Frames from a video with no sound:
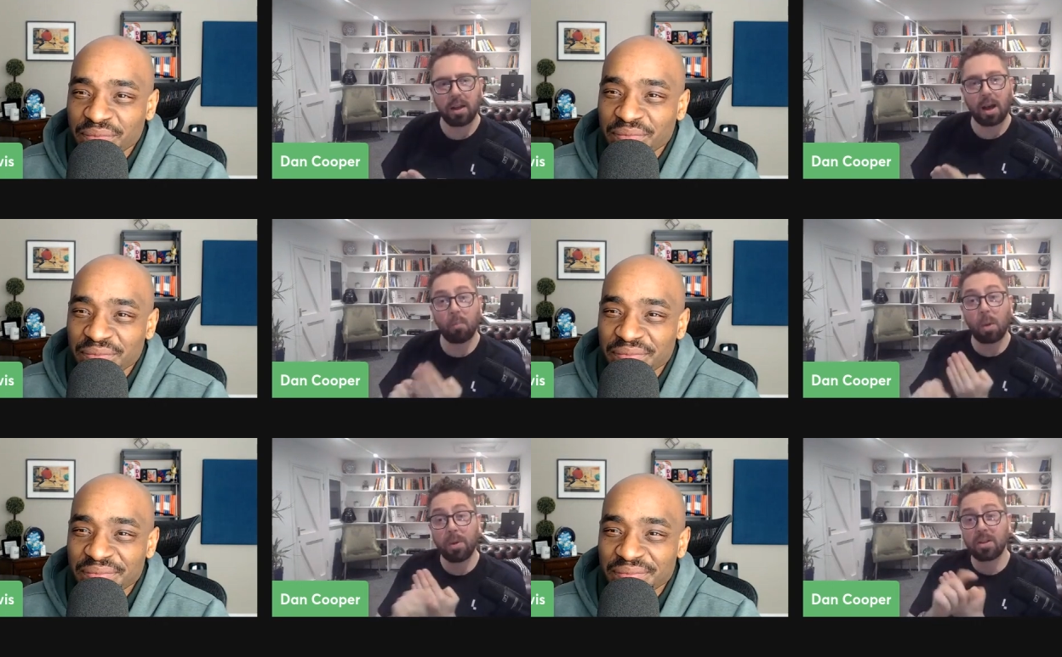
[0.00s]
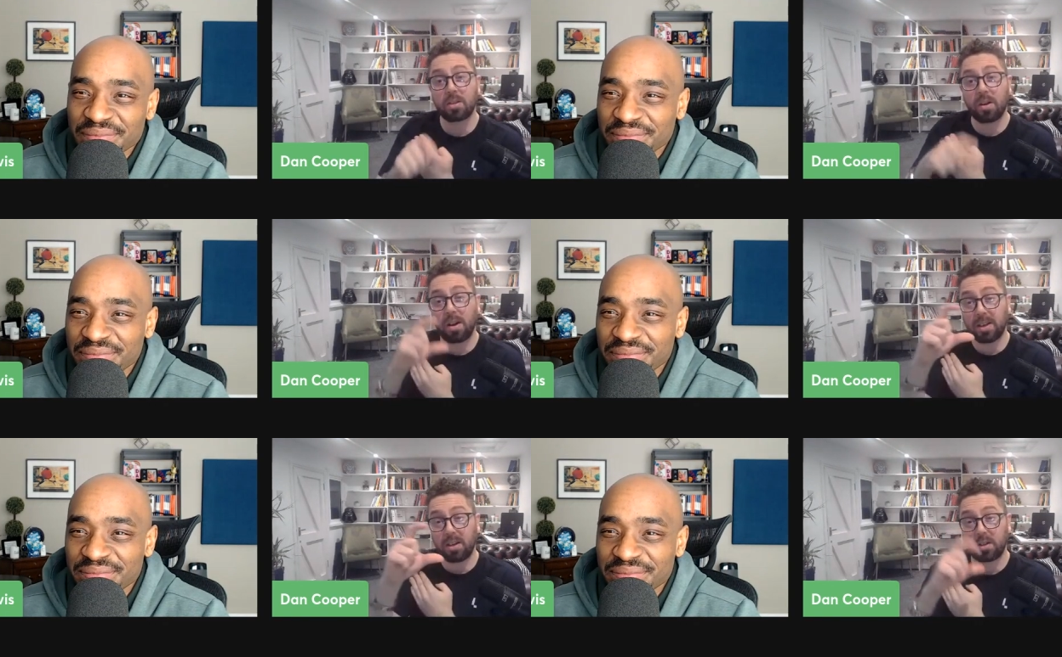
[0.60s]
Speaker 1: And when we
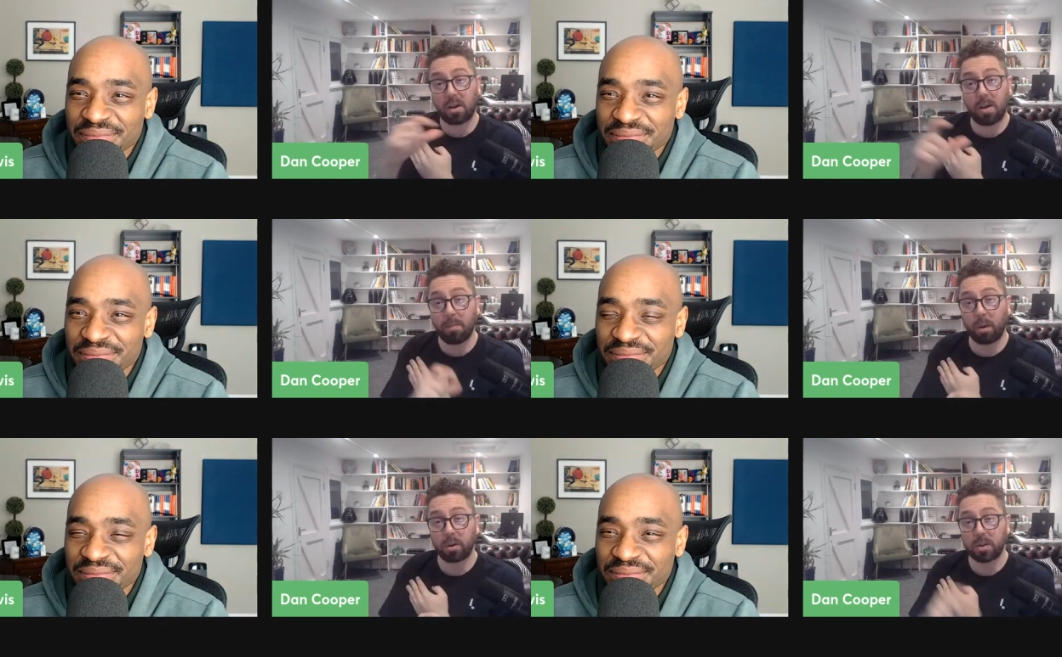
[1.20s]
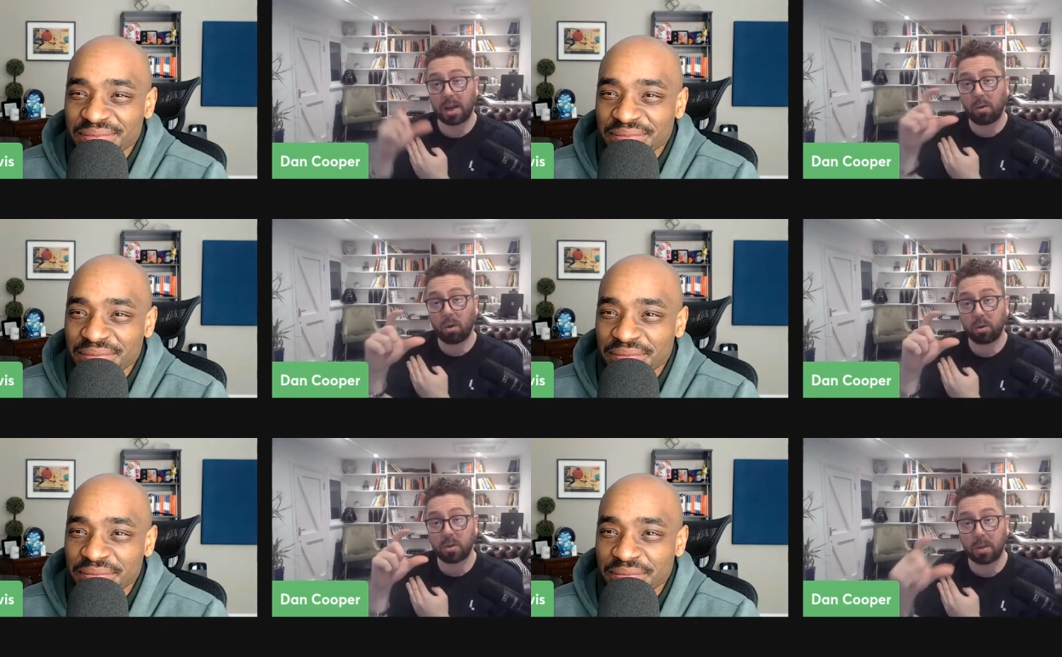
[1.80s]
decide in a time box how
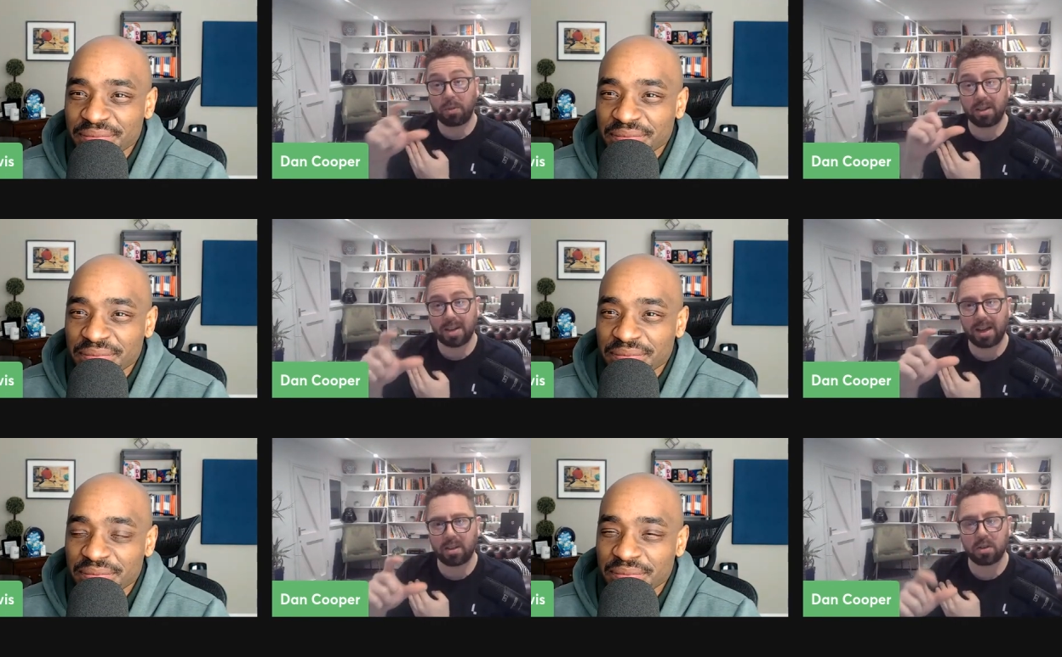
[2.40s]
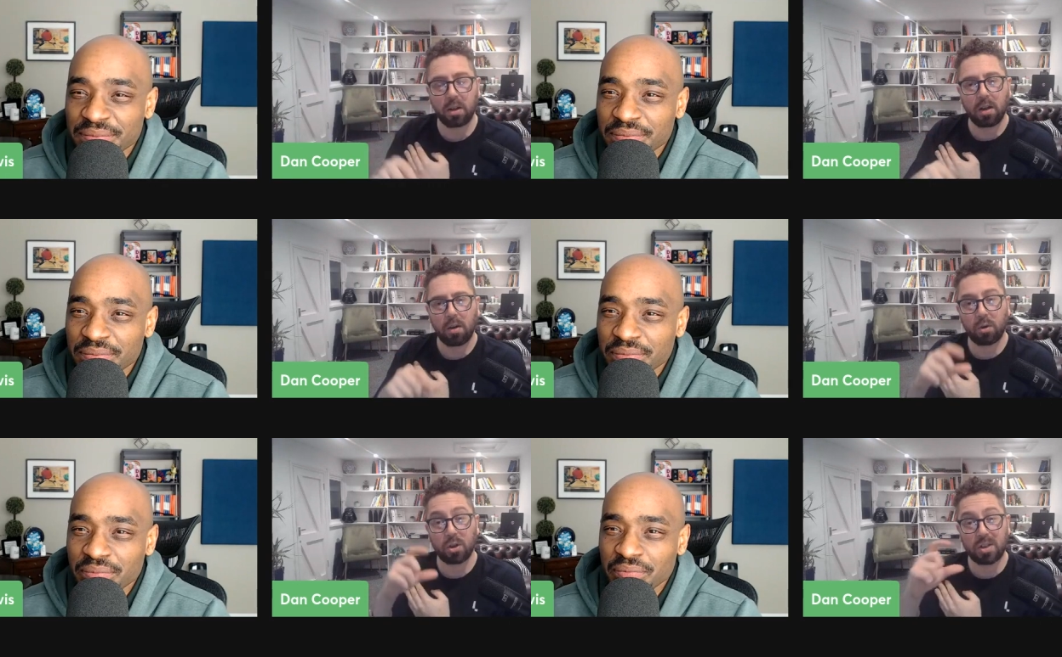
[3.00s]
long something takes,
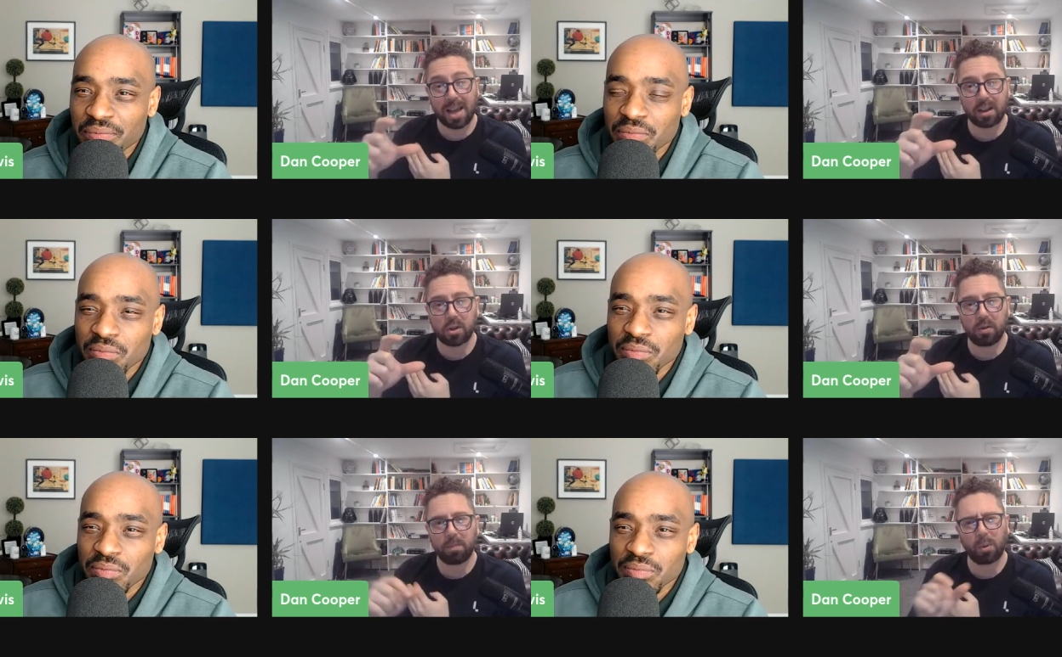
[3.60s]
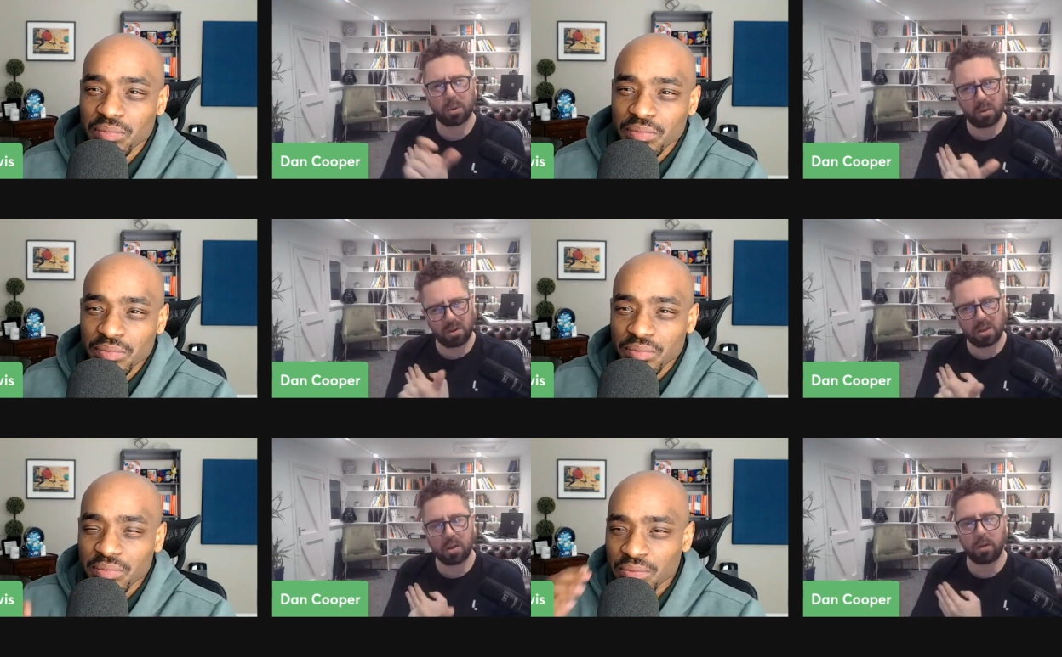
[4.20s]
not just the action, but also a
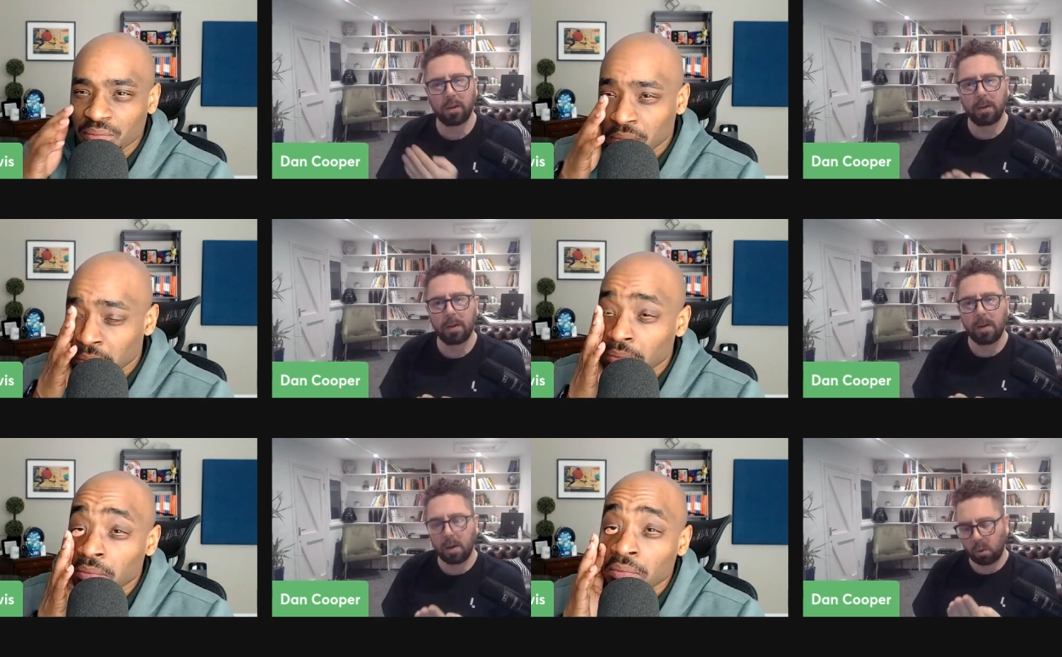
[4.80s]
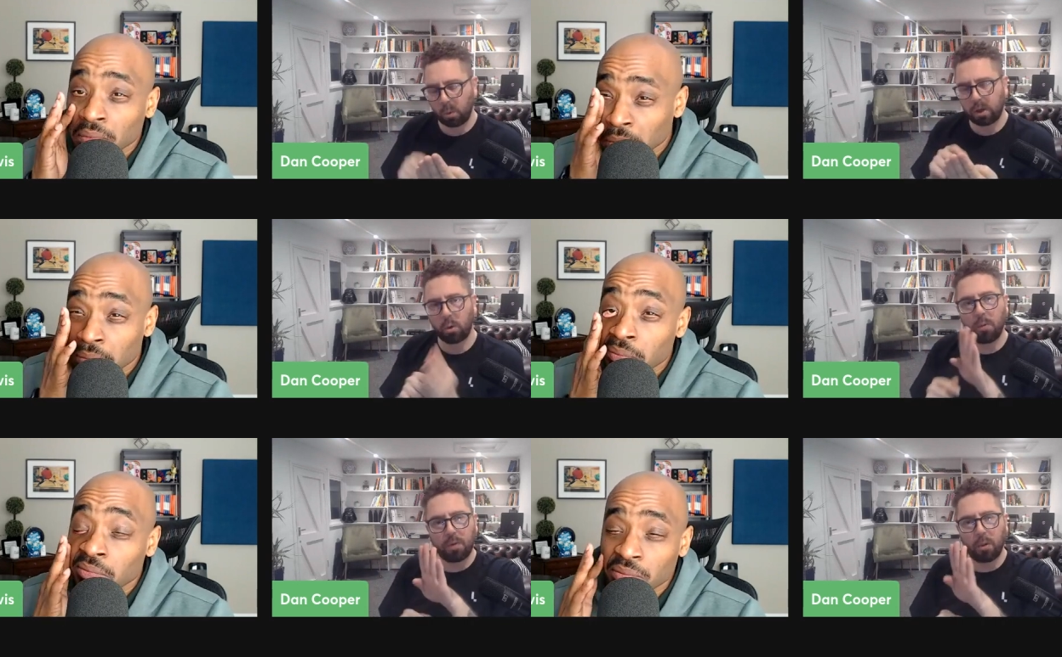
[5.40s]
decision, we can
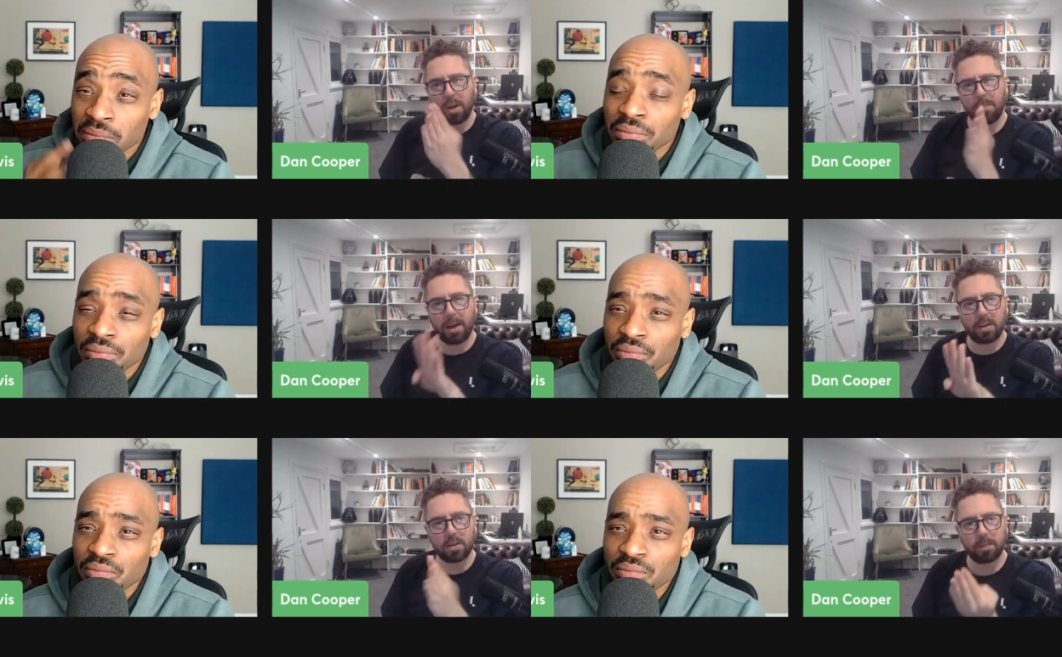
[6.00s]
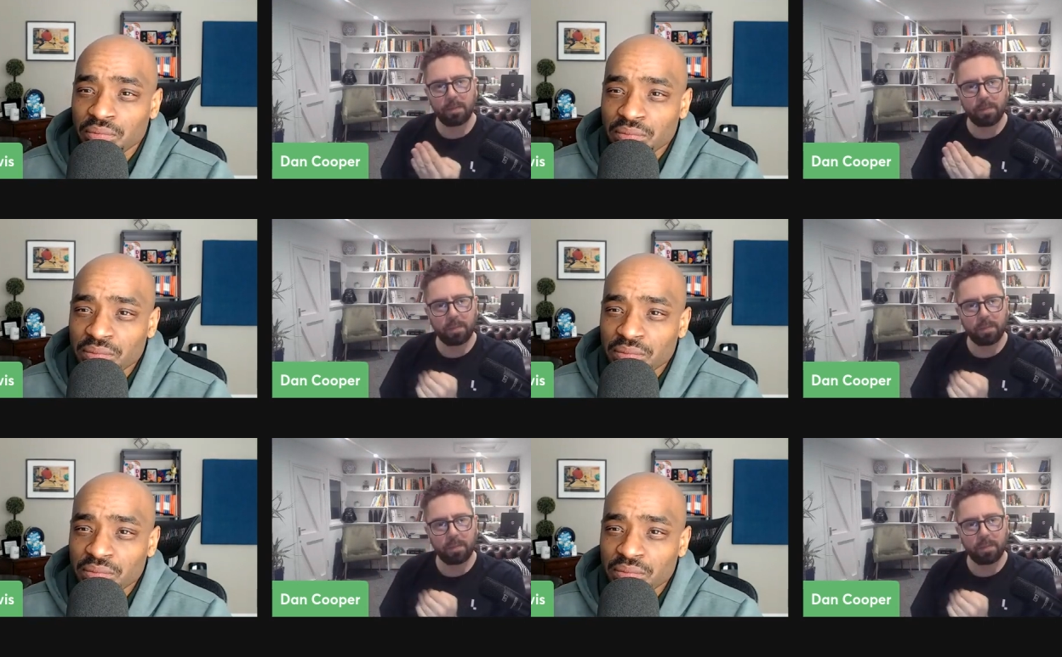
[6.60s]
all vote in minutes.